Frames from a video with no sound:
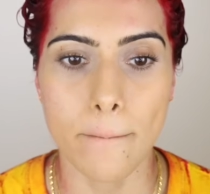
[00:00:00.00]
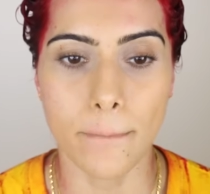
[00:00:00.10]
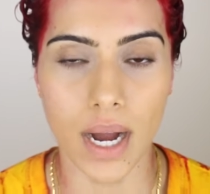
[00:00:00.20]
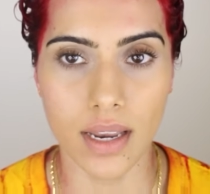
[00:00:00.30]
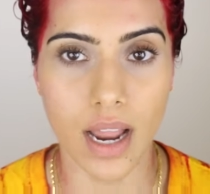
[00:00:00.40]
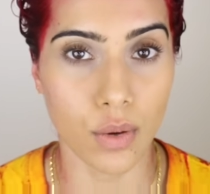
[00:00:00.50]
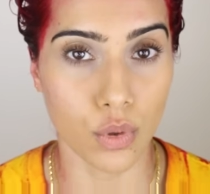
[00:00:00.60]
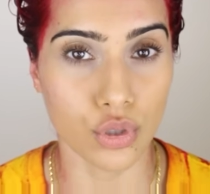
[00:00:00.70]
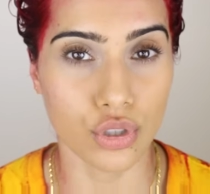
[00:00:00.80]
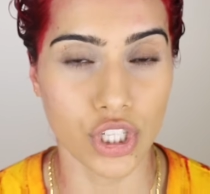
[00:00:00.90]
but I
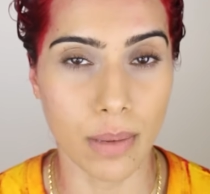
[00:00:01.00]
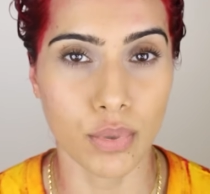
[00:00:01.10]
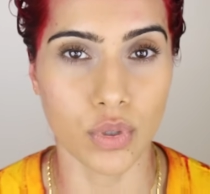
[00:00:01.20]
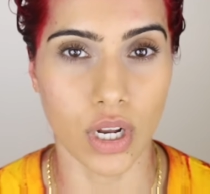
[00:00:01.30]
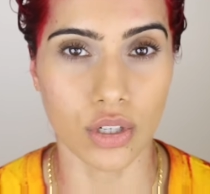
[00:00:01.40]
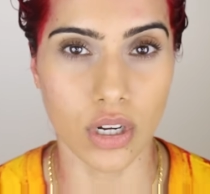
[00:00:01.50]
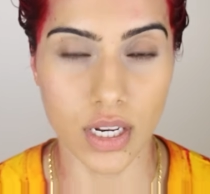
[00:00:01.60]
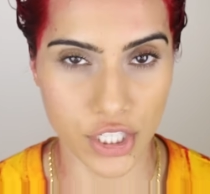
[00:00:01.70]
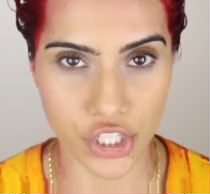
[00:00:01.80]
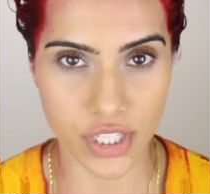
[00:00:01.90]
won't use shampoo and I'll
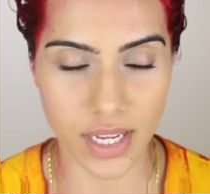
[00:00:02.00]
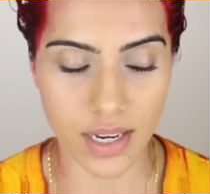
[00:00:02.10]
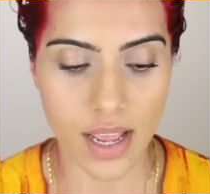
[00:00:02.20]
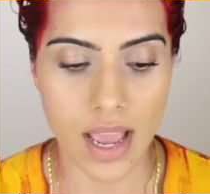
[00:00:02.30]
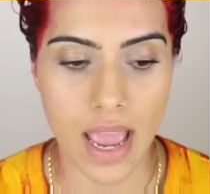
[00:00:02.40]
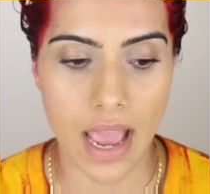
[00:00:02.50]
condition it.